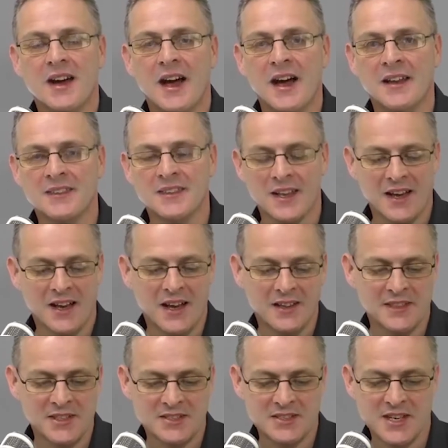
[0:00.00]
And
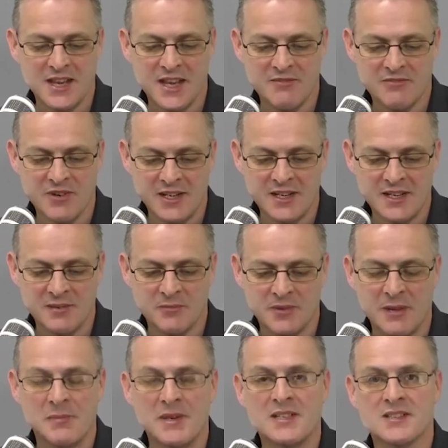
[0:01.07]
then she came running in with
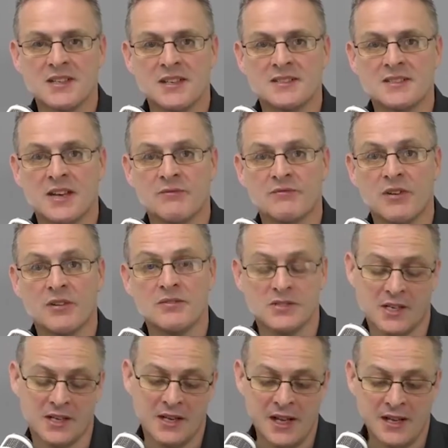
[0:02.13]
a big sign saying
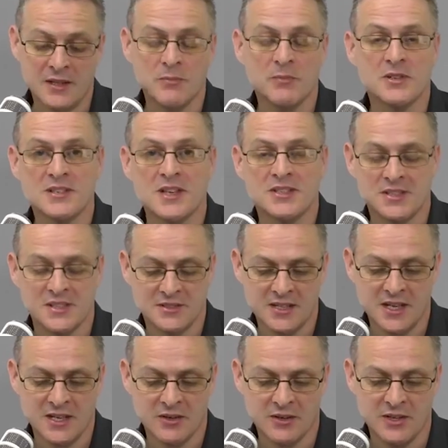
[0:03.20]
frozen, and there was actually a
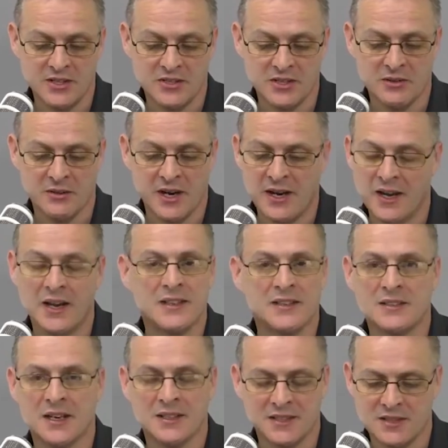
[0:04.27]
technical issue. I
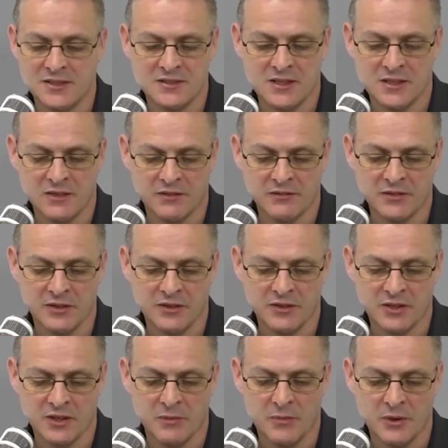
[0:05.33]
didn't turn off and on
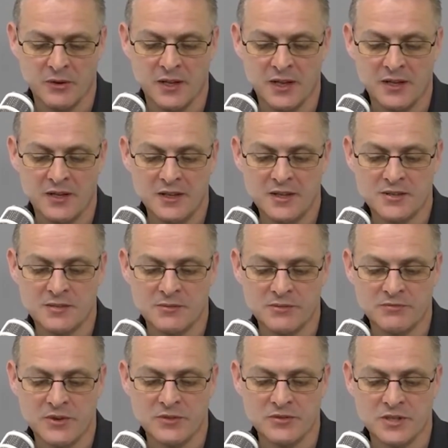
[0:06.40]
the computer, so it was
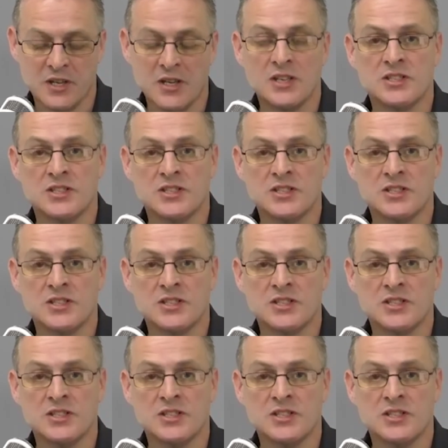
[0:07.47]
frozen.